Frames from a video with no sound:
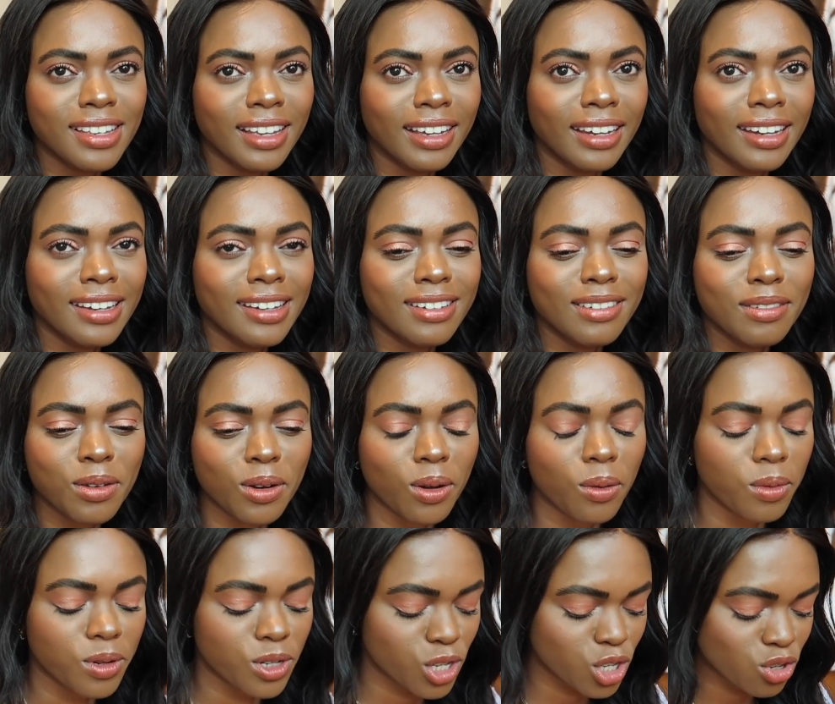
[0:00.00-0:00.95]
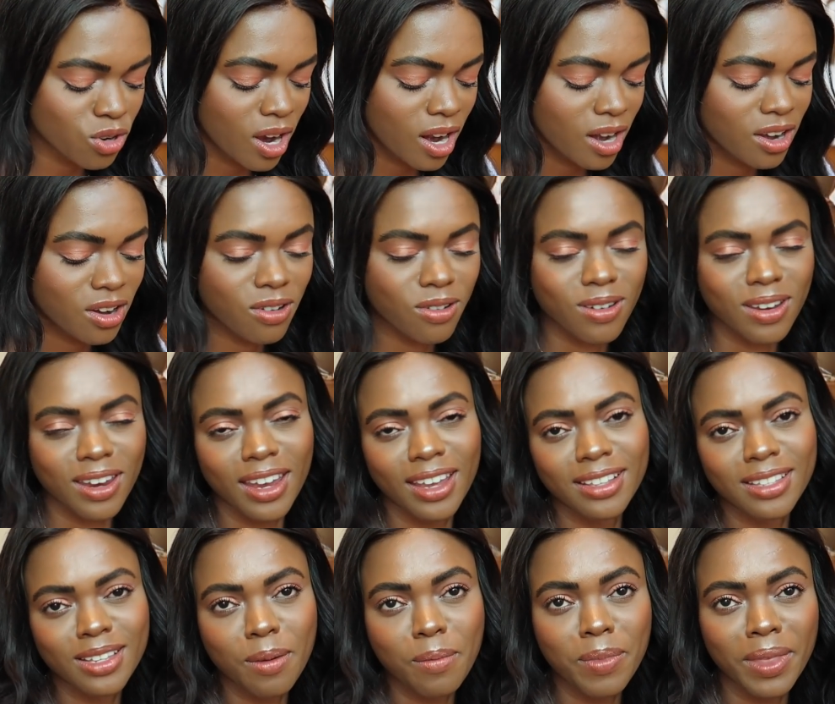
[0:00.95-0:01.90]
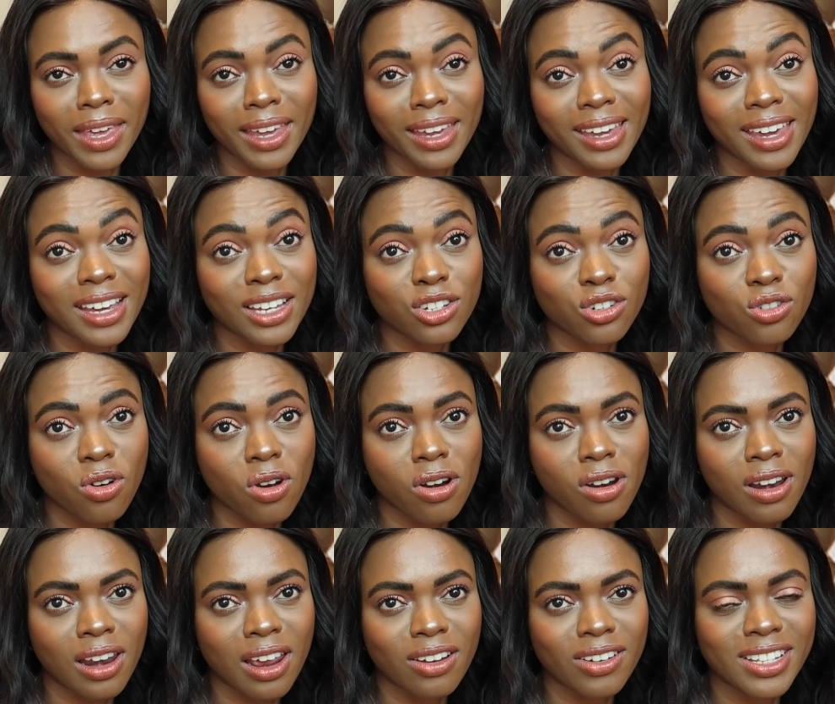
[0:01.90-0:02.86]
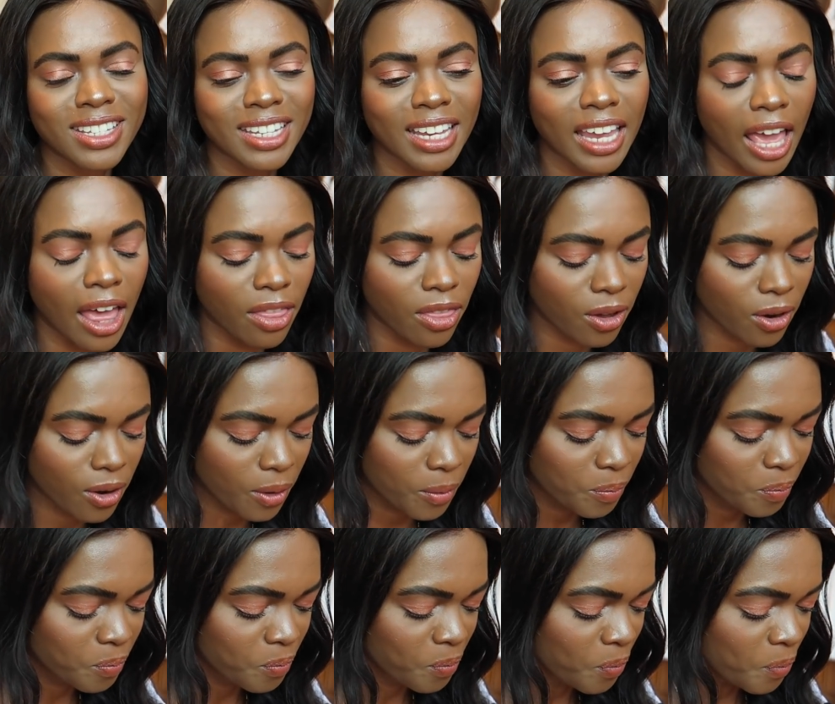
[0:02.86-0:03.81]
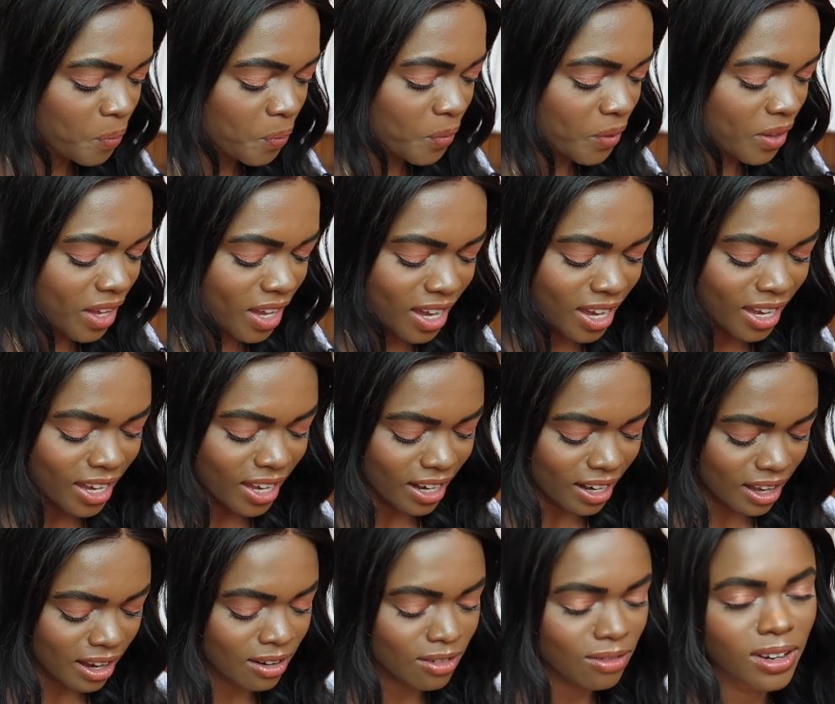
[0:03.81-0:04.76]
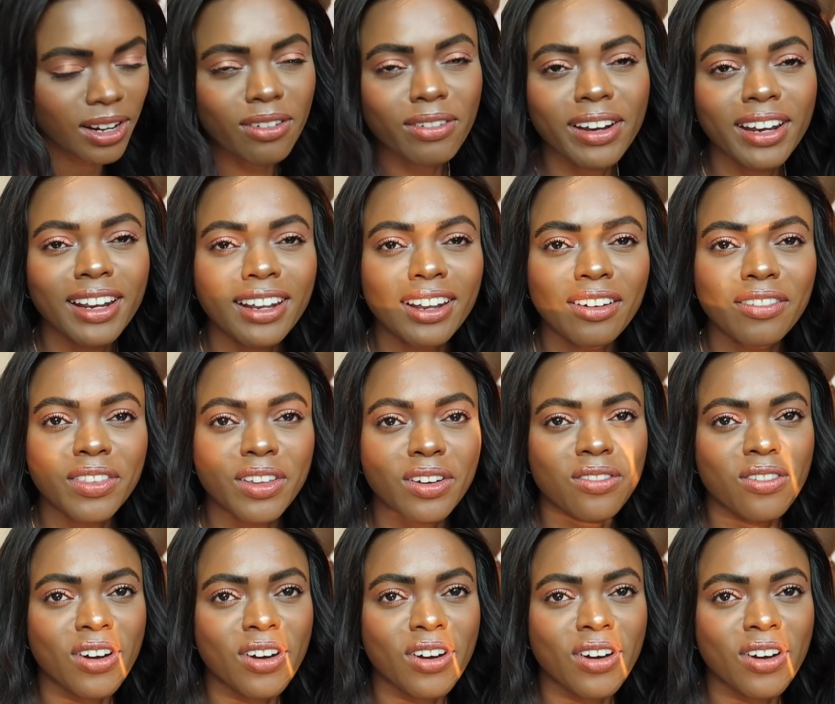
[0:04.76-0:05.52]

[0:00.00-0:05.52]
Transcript: Like, you know, we should try to create something extraordinary together and I really really love their